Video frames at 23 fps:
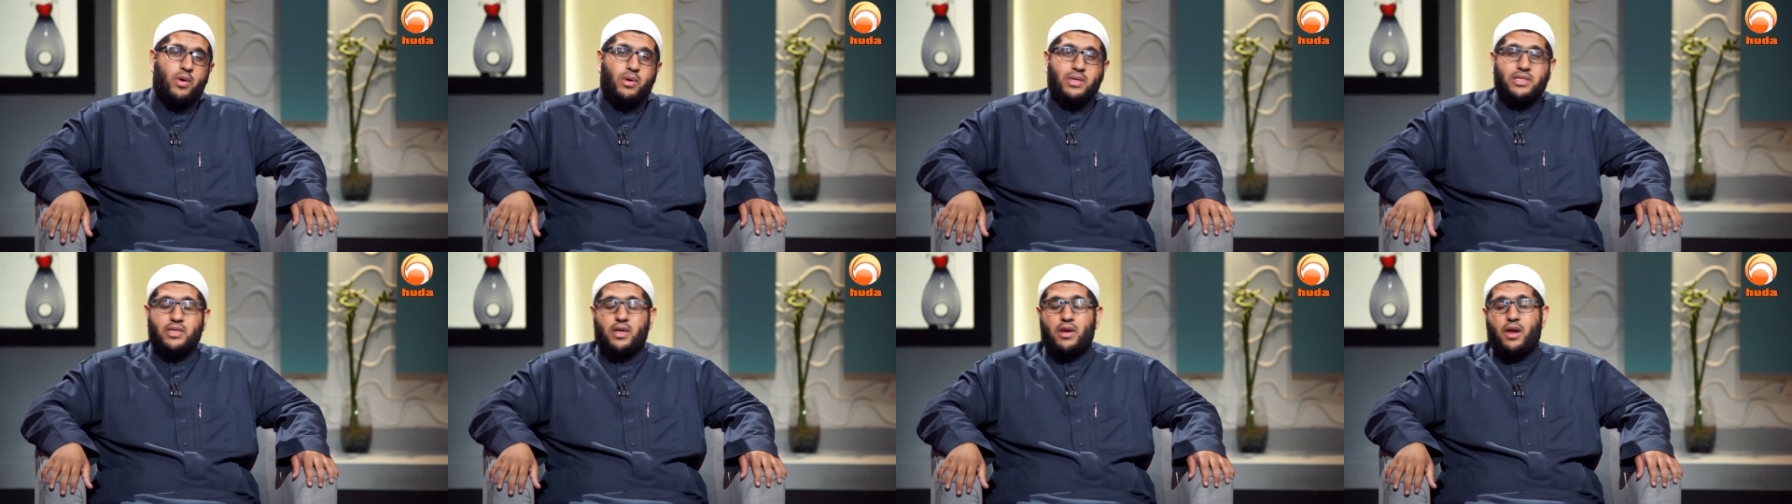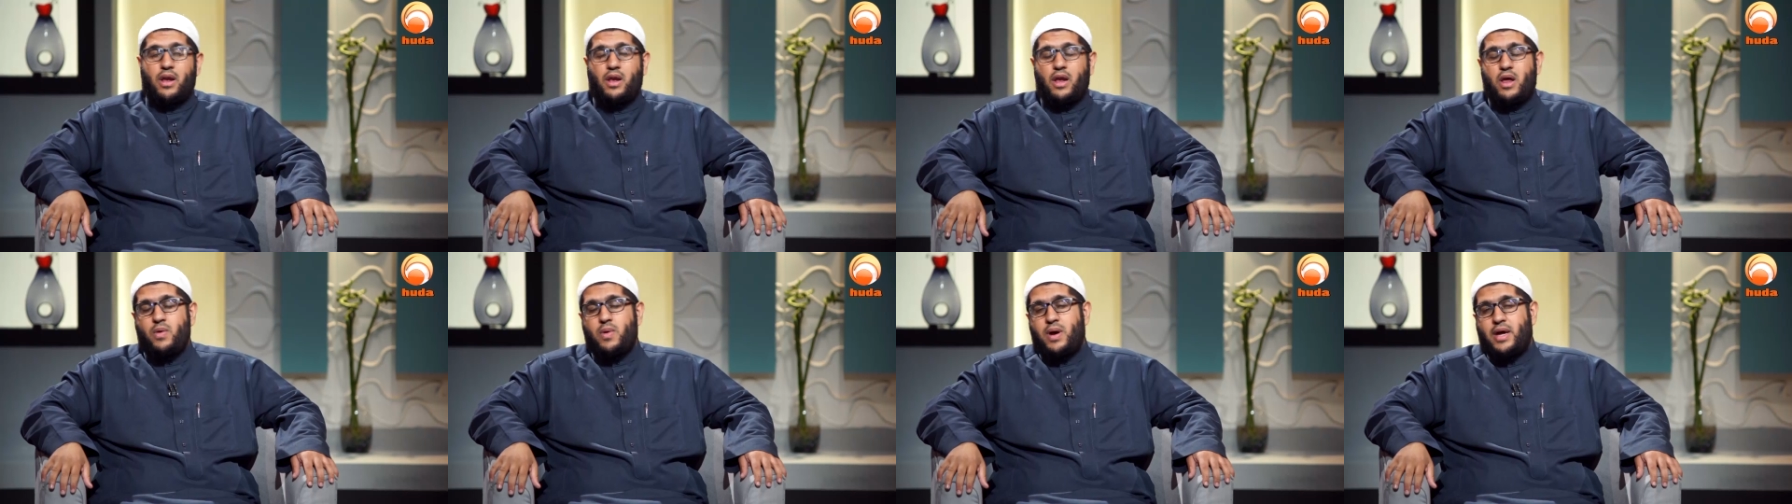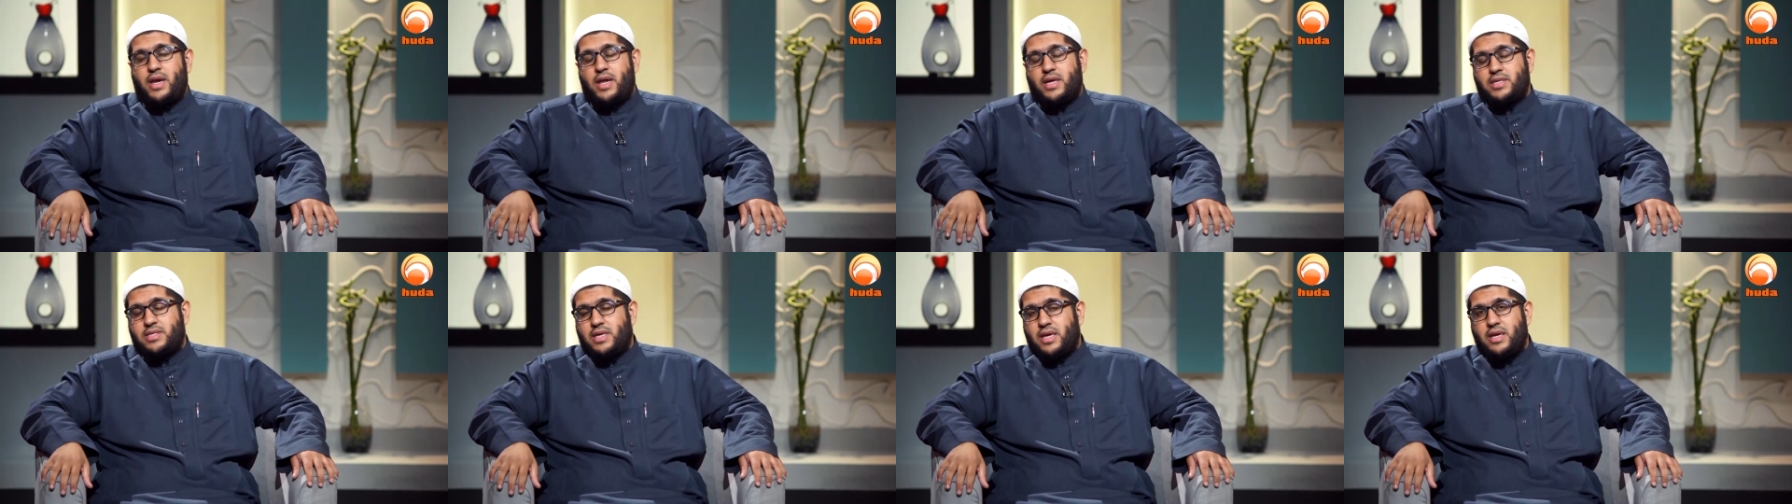Wa sallallahu
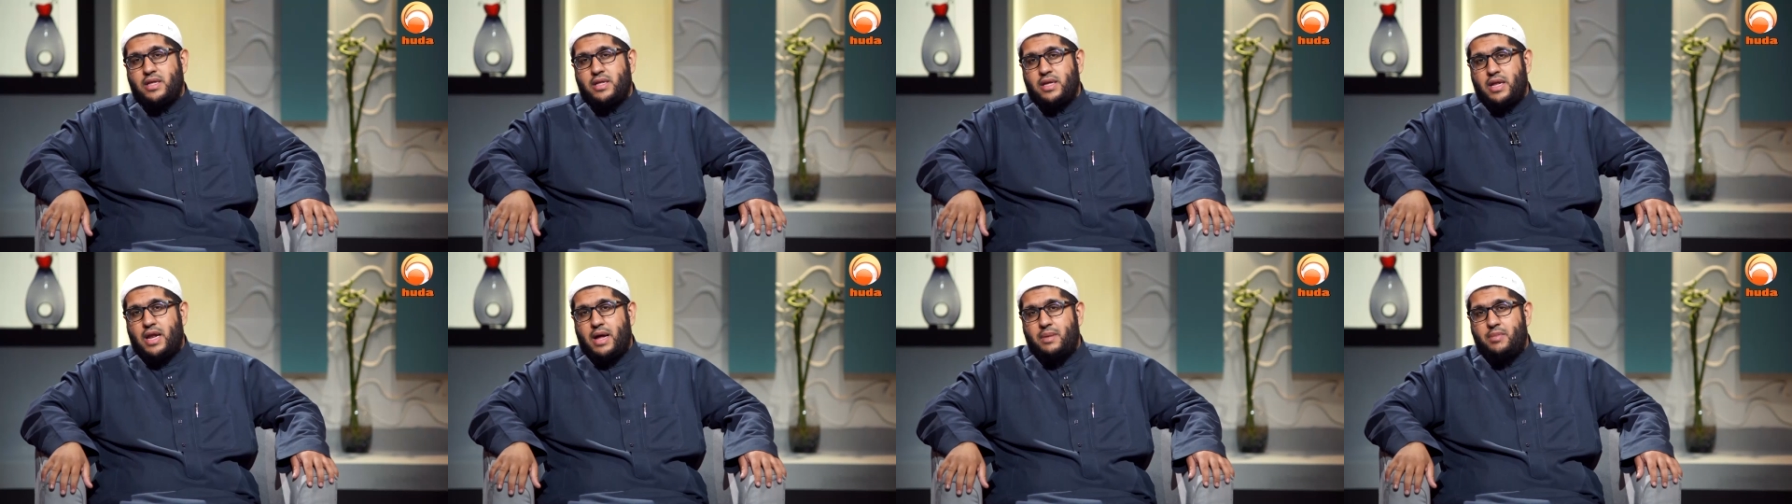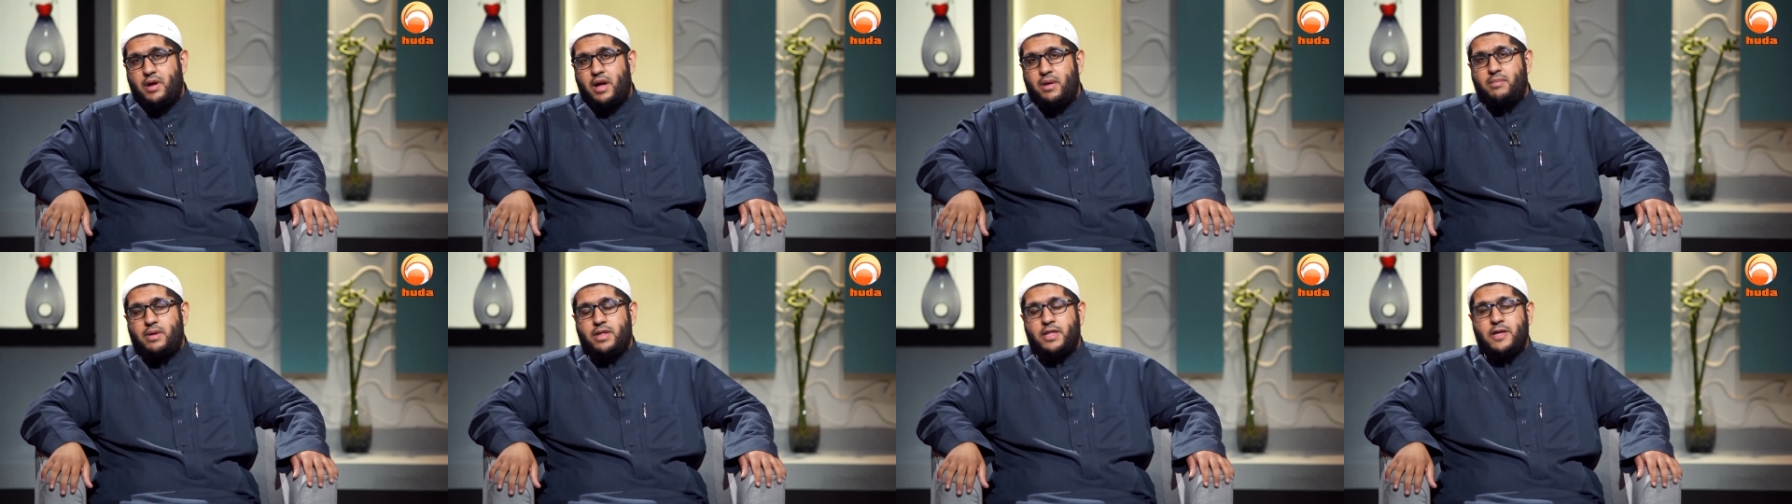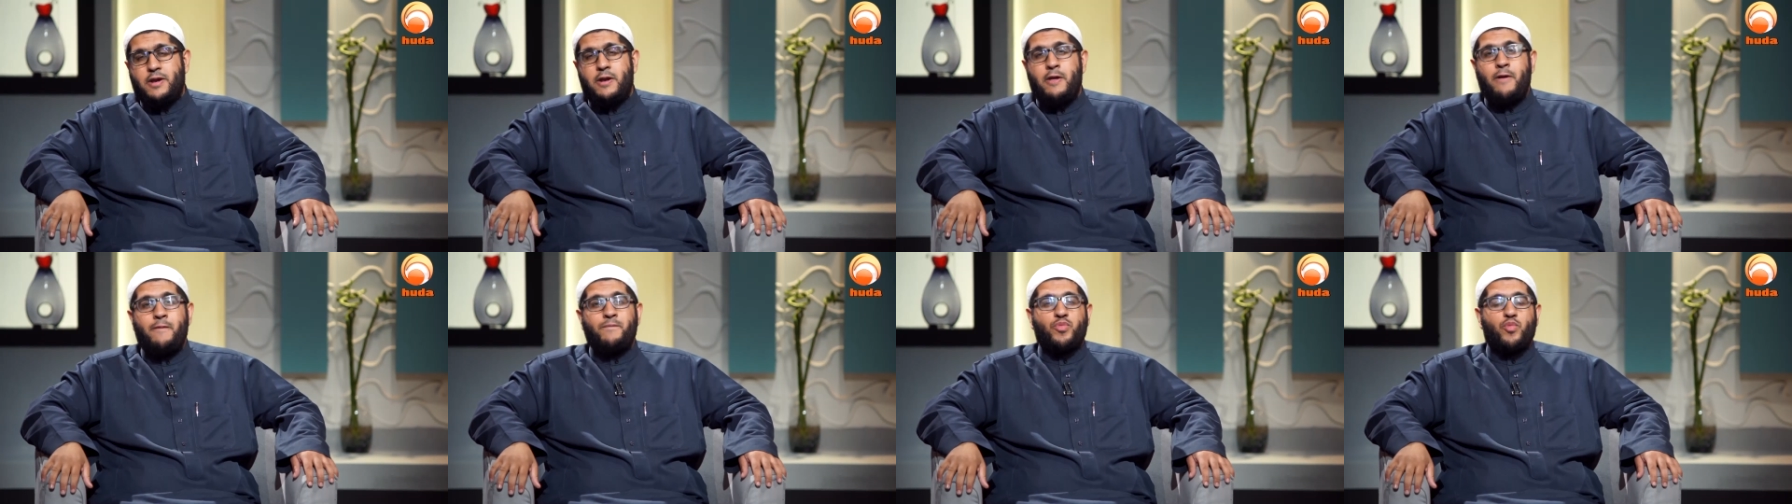ala sayyidina Muhammadin